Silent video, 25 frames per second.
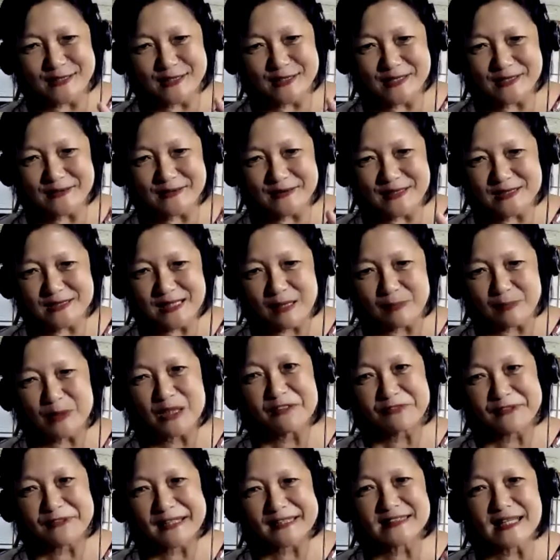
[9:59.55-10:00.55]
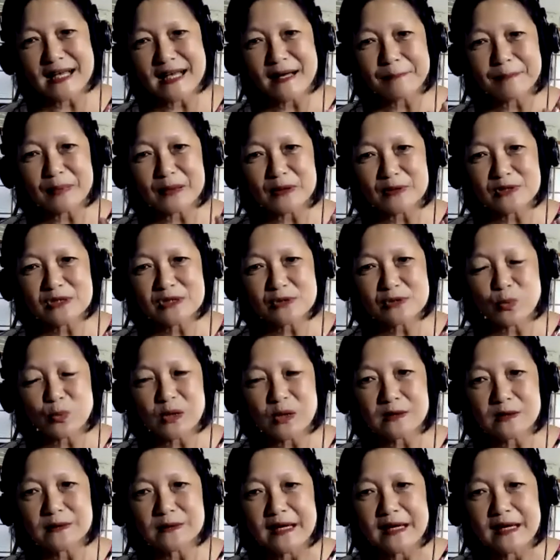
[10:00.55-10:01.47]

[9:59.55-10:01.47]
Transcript: these couple of examples will